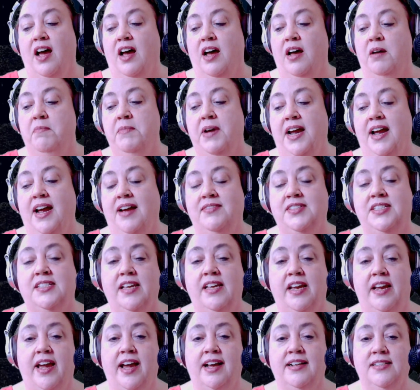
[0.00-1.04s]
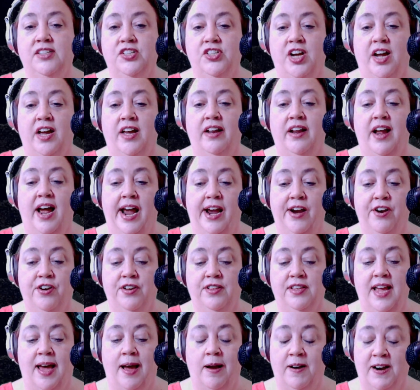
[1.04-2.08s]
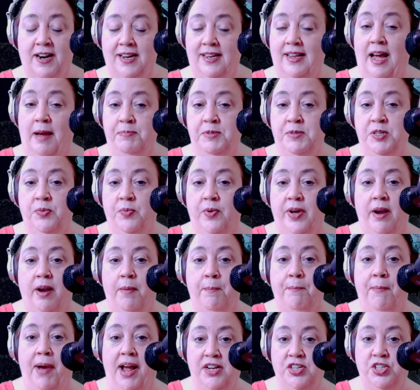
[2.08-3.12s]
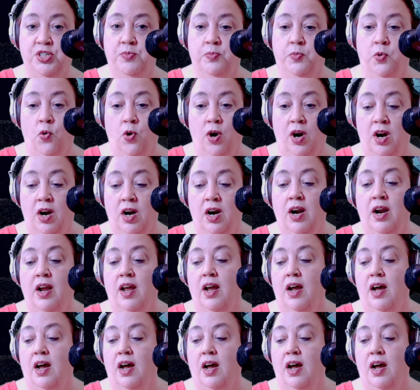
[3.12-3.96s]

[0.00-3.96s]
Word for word: Um, I have to say, as a child, I heard the Eric Clapton one much more